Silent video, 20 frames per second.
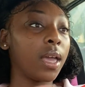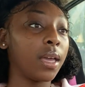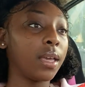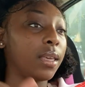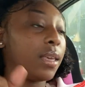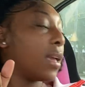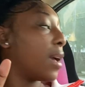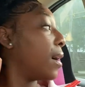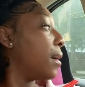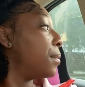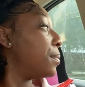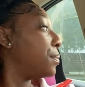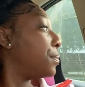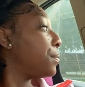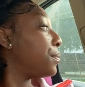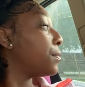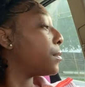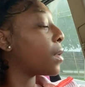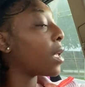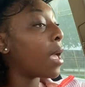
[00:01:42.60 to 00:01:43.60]
yeah,
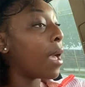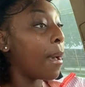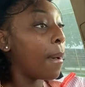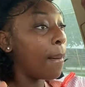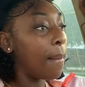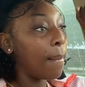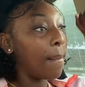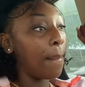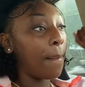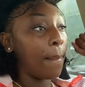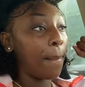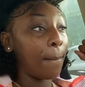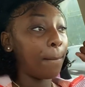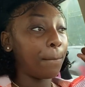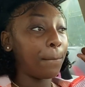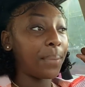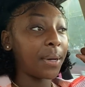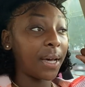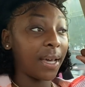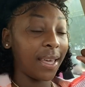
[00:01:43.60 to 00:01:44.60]

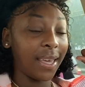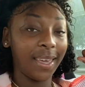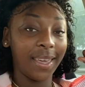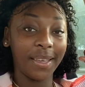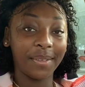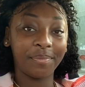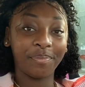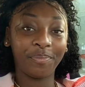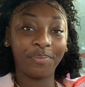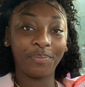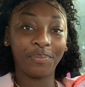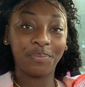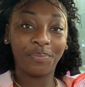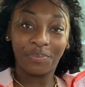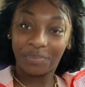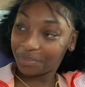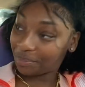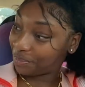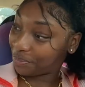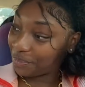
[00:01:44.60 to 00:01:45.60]
but
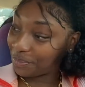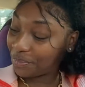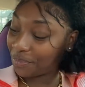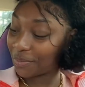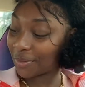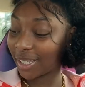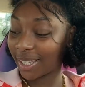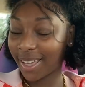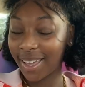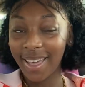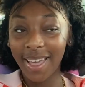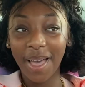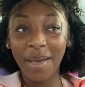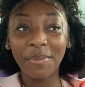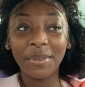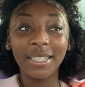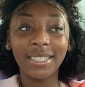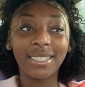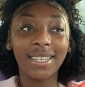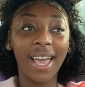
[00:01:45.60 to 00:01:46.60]
yeah, I'm
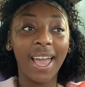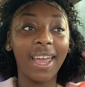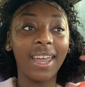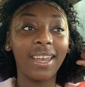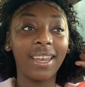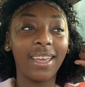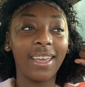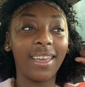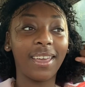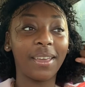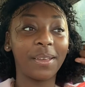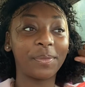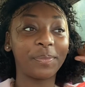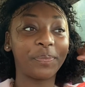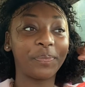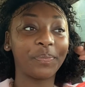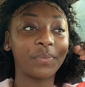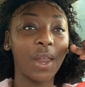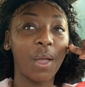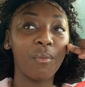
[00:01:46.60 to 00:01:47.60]
excited,
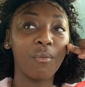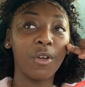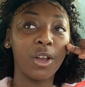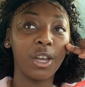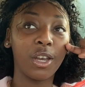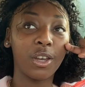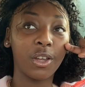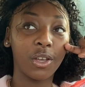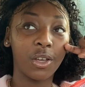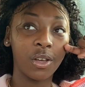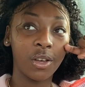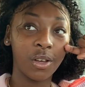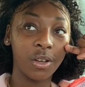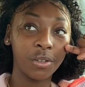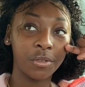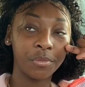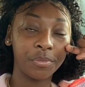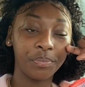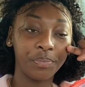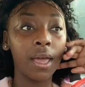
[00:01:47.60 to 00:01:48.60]
I'm ready to
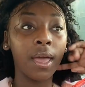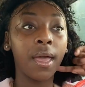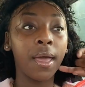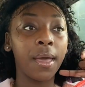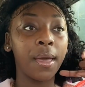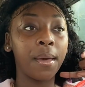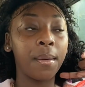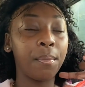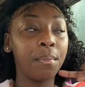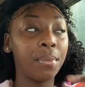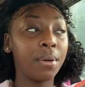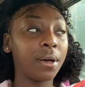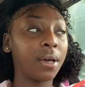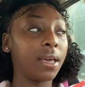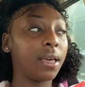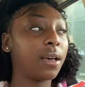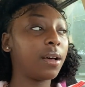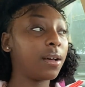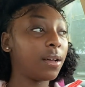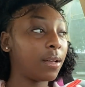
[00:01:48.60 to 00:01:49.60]
go.
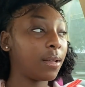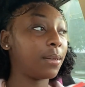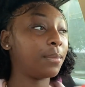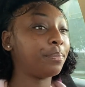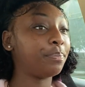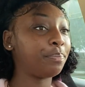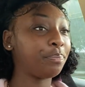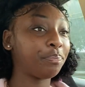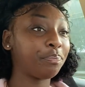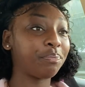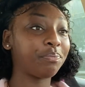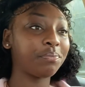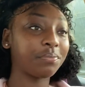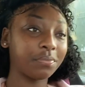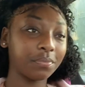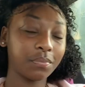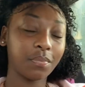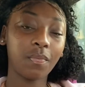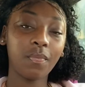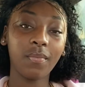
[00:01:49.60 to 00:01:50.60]
But
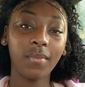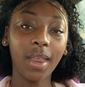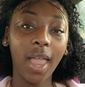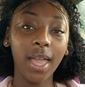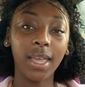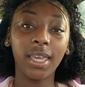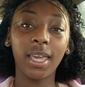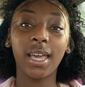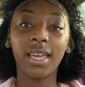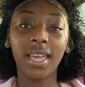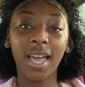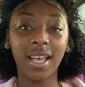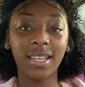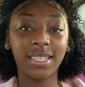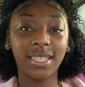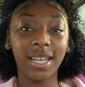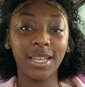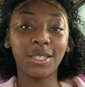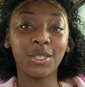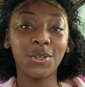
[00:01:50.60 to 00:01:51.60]
yeah, y'all
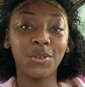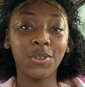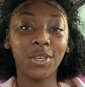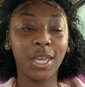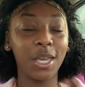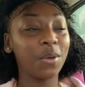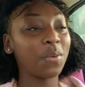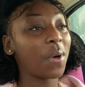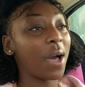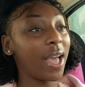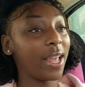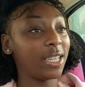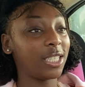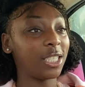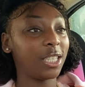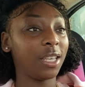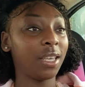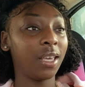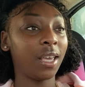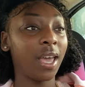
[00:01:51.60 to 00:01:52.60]
stay tuned, keep
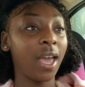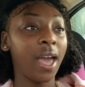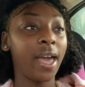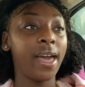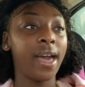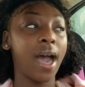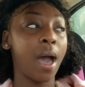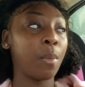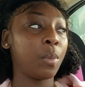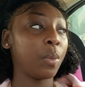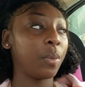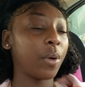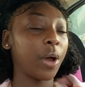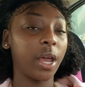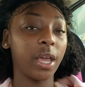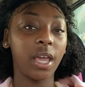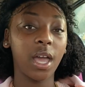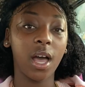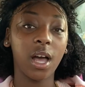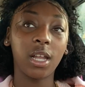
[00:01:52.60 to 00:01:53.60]
watching. I'm gonna
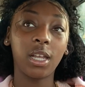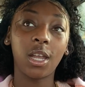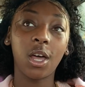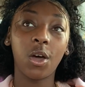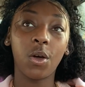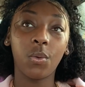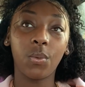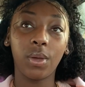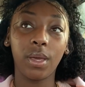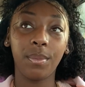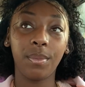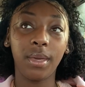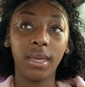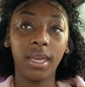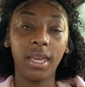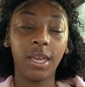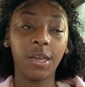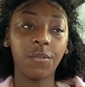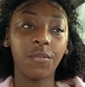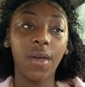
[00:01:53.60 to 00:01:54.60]
bring y'all along with
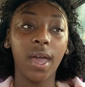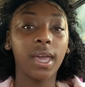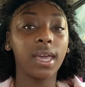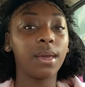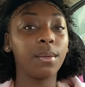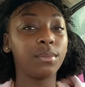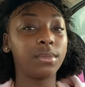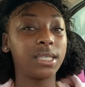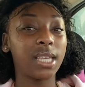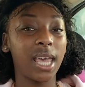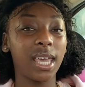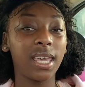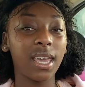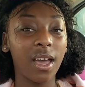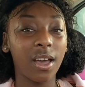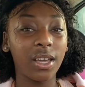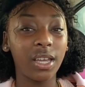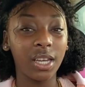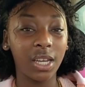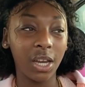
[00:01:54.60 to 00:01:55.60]
me. If I can take
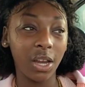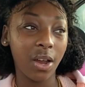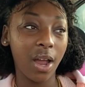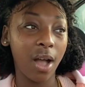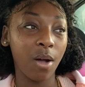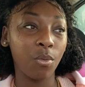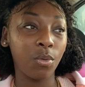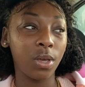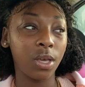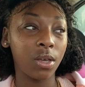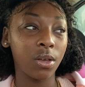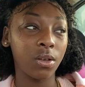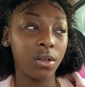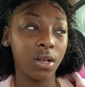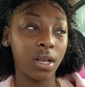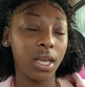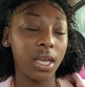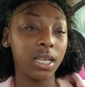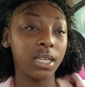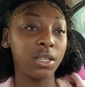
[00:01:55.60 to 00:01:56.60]
y'all in there, I will.
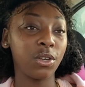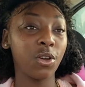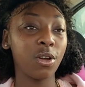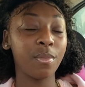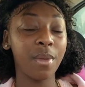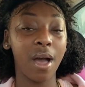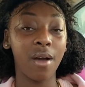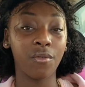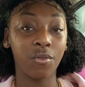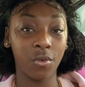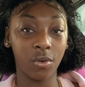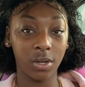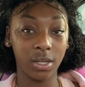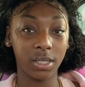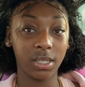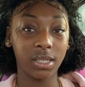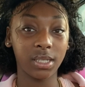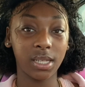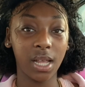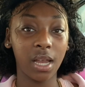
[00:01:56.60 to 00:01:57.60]
Ignore my
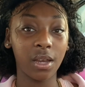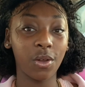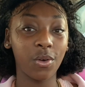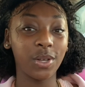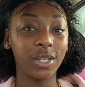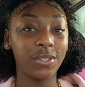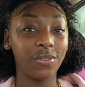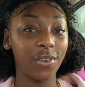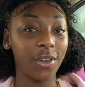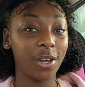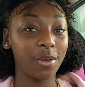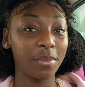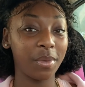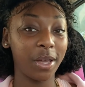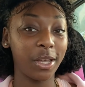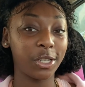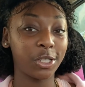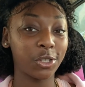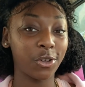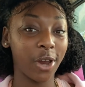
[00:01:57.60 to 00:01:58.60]
voice, because I know it's very
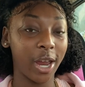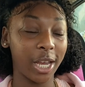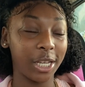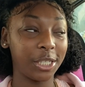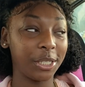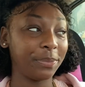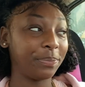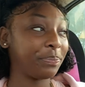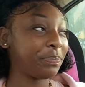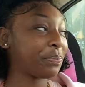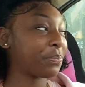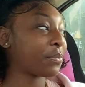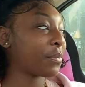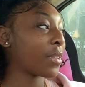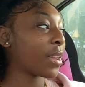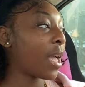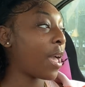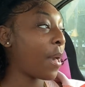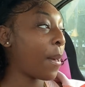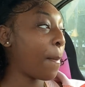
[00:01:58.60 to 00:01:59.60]
much scratchy.
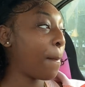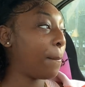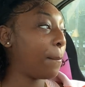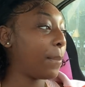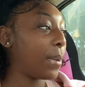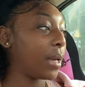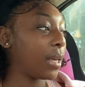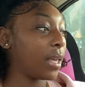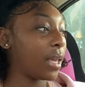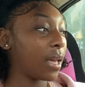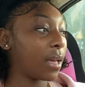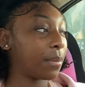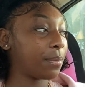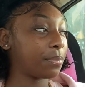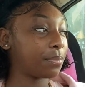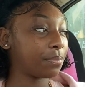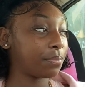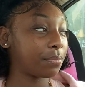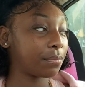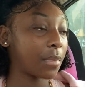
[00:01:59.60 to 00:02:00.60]
But yeah,
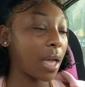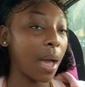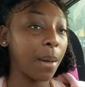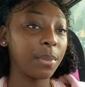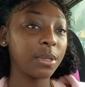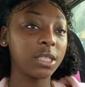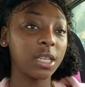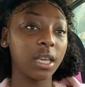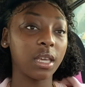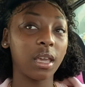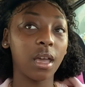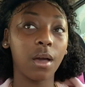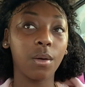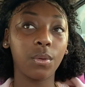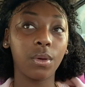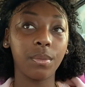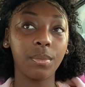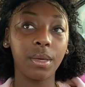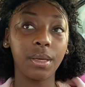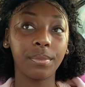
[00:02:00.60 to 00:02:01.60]
I'm gonna take y'all
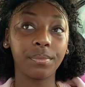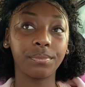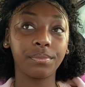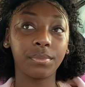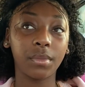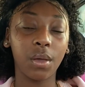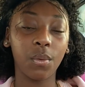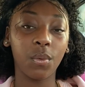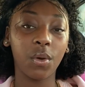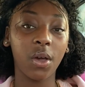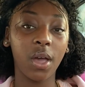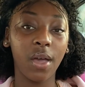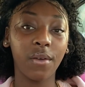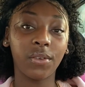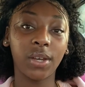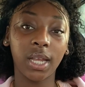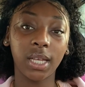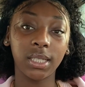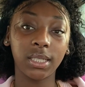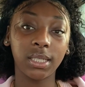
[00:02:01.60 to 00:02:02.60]
with me and we're gonna have a nice